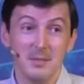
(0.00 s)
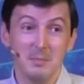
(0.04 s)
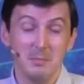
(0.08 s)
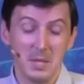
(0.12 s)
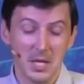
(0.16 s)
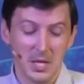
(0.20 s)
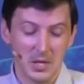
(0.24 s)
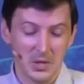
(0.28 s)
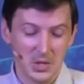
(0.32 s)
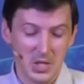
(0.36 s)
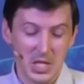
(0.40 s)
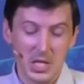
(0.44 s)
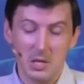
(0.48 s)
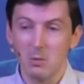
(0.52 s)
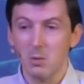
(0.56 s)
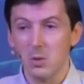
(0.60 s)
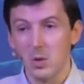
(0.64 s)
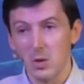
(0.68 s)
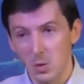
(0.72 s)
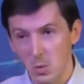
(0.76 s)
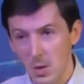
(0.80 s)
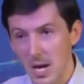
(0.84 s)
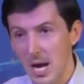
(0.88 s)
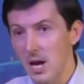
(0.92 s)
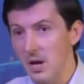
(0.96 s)
because they
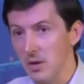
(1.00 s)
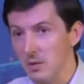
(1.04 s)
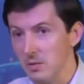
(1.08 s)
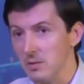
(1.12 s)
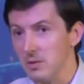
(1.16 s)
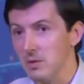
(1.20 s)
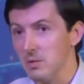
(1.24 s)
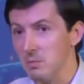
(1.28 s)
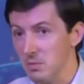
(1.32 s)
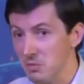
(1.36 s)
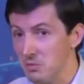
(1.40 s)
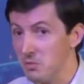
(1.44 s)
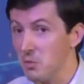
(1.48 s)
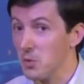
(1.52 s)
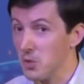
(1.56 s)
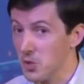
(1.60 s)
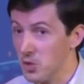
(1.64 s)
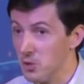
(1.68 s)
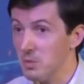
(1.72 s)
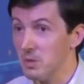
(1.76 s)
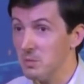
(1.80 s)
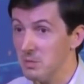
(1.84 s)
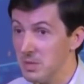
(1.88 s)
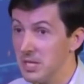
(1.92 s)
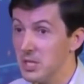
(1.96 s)
were around before
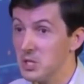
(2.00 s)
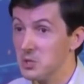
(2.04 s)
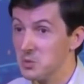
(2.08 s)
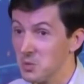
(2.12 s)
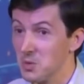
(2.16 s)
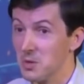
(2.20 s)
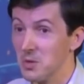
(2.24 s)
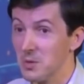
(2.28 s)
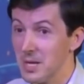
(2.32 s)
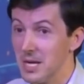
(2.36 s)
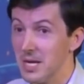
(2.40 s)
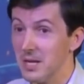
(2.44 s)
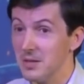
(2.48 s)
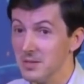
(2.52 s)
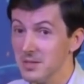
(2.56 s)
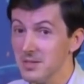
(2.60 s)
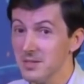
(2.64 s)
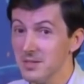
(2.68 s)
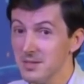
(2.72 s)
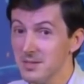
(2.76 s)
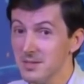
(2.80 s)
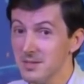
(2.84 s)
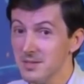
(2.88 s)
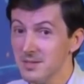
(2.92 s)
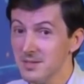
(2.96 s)
human beings were around.
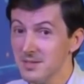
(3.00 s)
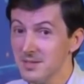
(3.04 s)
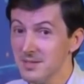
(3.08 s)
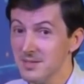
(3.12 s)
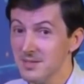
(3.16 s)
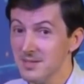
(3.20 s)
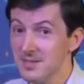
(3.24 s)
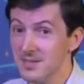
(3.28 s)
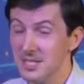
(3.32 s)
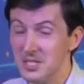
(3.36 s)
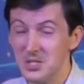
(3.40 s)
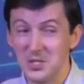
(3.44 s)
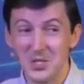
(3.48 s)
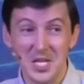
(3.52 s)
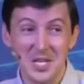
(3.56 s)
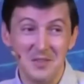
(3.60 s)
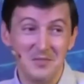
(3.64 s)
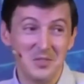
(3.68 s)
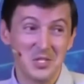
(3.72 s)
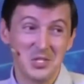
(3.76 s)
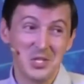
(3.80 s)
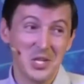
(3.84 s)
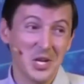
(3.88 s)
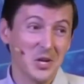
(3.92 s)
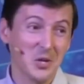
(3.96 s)
And see,
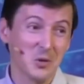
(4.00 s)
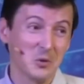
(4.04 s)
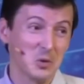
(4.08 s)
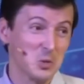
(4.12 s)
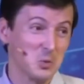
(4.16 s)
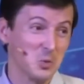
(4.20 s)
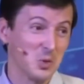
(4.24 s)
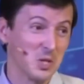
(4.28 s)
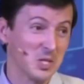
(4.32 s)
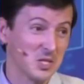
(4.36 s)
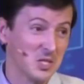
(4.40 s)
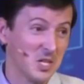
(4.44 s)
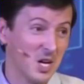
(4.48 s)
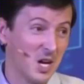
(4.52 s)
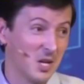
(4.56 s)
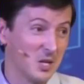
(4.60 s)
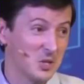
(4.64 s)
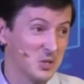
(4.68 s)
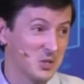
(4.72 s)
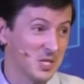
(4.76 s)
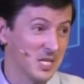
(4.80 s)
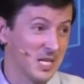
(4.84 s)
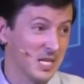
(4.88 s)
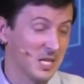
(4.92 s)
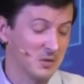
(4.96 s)
even secularists will
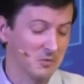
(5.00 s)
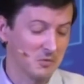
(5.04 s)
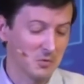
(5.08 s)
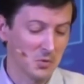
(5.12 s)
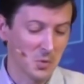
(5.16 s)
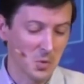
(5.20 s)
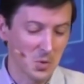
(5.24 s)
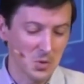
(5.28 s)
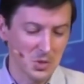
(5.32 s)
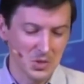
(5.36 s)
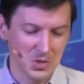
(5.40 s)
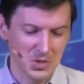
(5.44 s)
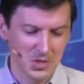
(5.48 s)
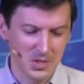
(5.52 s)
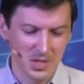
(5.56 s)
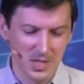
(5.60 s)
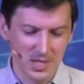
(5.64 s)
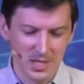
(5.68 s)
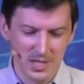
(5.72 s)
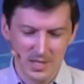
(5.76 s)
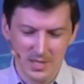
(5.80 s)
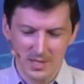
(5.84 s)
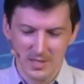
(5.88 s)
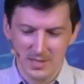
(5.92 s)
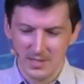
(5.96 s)
acknowledge that. Of course,
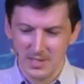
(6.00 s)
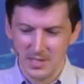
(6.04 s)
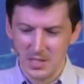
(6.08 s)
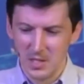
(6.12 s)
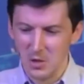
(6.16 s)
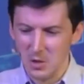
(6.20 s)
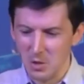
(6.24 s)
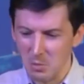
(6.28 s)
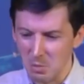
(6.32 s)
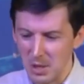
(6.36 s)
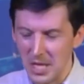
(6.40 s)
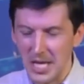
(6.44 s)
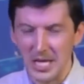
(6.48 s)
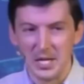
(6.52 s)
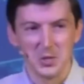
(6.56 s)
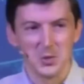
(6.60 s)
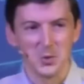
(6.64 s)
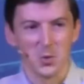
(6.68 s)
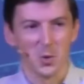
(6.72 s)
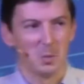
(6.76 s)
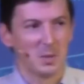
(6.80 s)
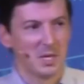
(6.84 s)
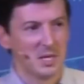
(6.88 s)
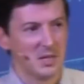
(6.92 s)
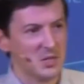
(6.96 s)
you know, the planets
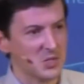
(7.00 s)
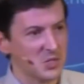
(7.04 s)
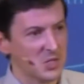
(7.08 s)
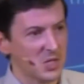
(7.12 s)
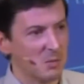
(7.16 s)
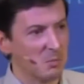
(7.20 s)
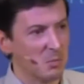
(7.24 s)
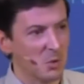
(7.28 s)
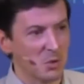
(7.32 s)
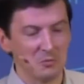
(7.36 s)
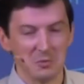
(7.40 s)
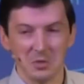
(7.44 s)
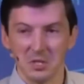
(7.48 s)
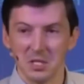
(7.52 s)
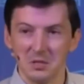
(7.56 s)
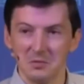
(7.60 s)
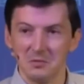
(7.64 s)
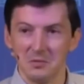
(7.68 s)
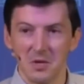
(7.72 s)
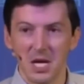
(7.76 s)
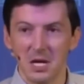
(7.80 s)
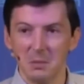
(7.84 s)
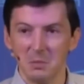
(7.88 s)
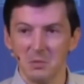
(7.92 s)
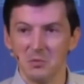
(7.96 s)
orbited the sun perfectly
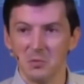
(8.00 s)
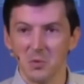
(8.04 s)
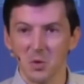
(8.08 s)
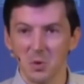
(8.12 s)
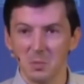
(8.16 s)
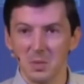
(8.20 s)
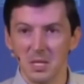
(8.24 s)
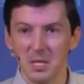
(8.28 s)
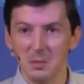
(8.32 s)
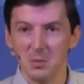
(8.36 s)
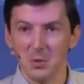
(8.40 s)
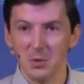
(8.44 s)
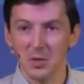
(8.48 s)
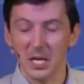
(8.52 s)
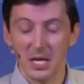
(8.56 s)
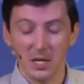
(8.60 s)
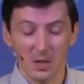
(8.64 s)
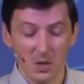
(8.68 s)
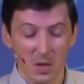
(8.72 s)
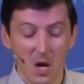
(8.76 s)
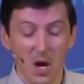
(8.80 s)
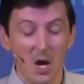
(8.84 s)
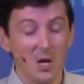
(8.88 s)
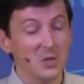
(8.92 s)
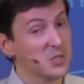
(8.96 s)
fine before people. That
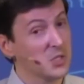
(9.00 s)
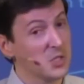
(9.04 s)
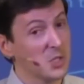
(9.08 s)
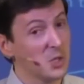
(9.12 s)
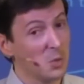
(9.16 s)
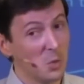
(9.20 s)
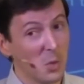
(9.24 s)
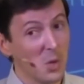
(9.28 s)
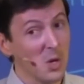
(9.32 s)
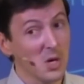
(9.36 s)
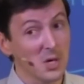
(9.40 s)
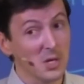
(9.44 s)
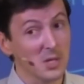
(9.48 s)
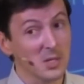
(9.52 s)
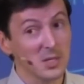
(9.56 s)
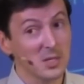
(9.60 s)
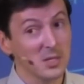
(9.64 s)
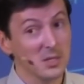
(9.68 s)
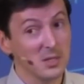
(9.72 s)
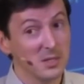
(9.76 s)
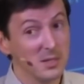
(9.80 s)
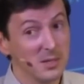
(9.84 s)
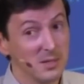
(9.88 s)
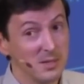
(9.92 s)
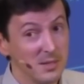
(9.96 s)
law still worked.
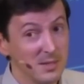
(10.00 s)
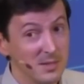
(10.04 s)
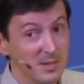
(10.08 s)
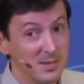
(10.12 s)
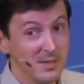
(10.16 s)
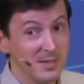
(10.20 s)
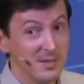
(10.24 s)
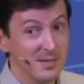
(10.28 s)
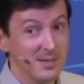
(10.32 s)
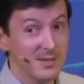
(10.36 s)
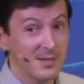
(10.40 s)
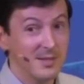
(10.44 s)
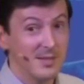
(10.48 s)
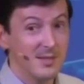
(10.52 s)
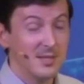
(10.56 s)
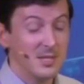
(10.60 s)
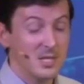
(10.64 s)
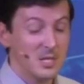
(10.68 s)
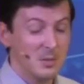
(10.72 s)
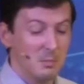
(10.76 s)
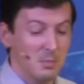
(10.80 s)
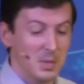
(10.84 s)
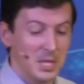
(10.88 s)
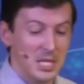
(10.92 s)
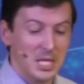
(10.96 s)

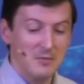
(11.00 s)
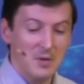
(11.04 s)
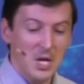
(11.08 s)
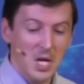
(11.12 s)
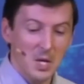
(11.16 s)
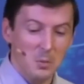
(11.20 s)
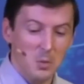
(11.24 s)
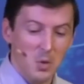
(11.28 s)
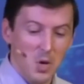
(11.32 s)
But they've got a